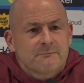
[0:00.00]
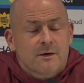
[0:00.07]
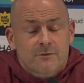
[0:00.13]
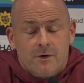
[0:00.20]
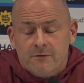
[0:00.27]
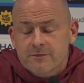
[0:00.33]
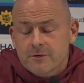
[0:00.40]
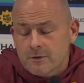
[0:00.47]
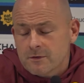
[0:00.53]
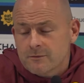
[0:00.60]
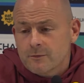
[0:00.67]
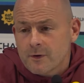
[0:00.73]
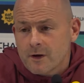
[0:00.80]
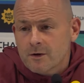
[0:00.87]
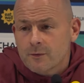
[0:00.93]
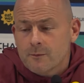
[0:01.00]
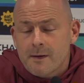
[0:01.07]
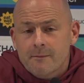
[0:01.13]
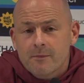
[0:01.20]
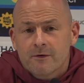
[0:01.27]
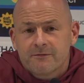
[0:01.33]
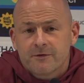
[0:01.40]
I've got a few. I can
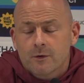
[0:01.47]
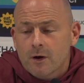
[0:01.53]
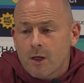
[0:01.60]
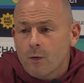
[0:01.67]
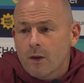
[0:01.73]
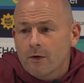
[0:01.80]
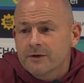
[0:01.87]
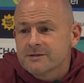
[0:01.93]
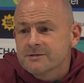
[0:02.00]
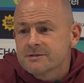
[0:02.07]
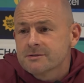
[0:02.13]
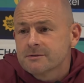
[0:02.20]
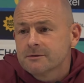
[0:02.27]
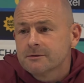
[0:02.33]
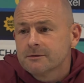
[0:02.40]
remember a few lowlights.